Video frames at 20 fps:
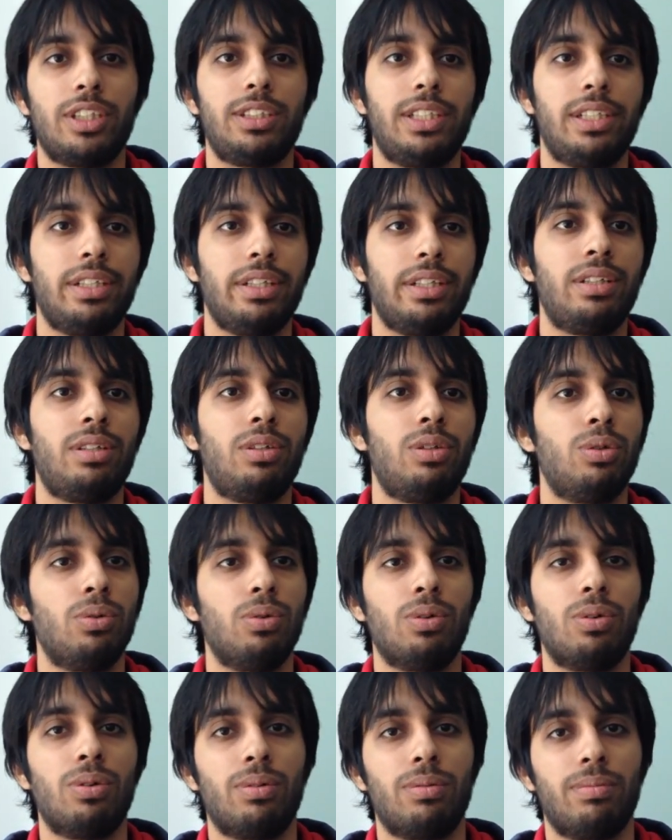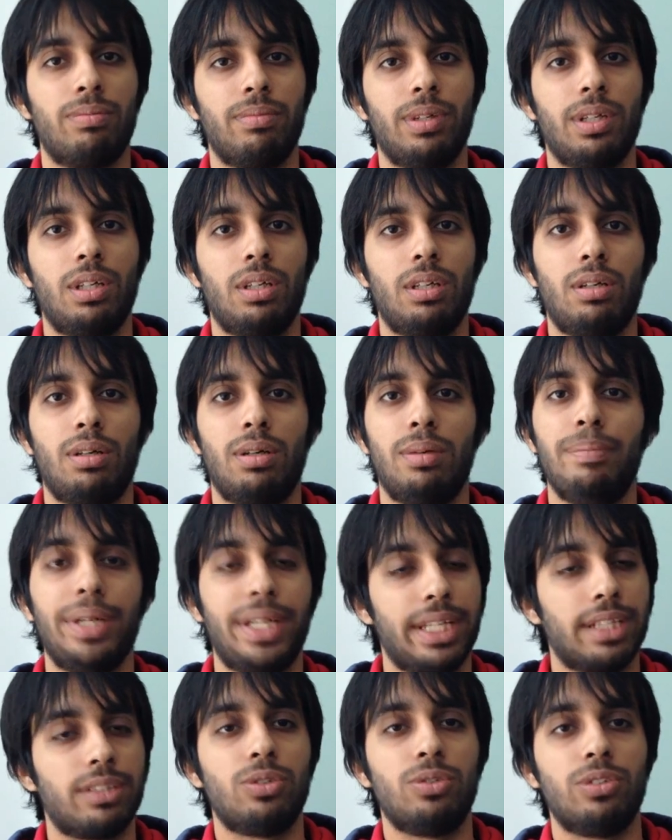extended to
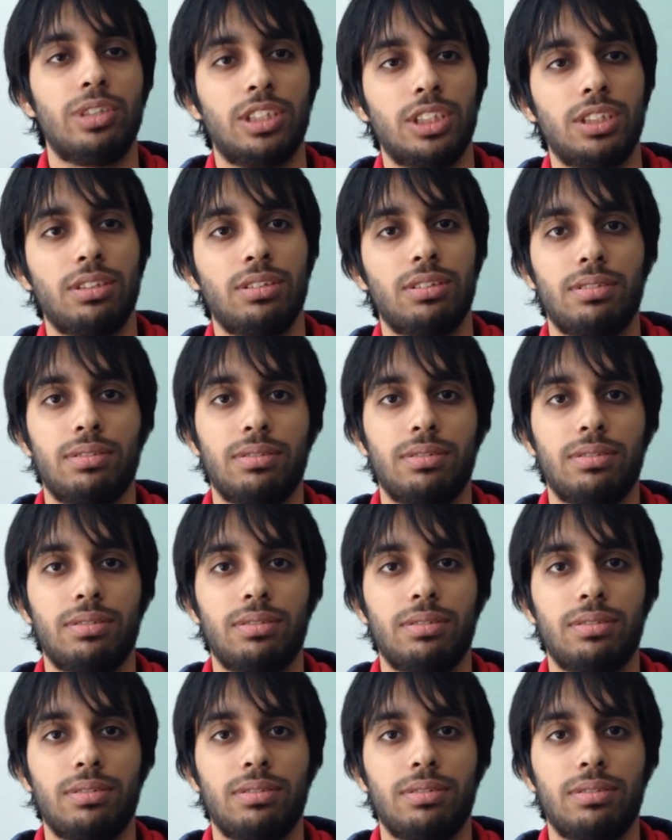BTech students.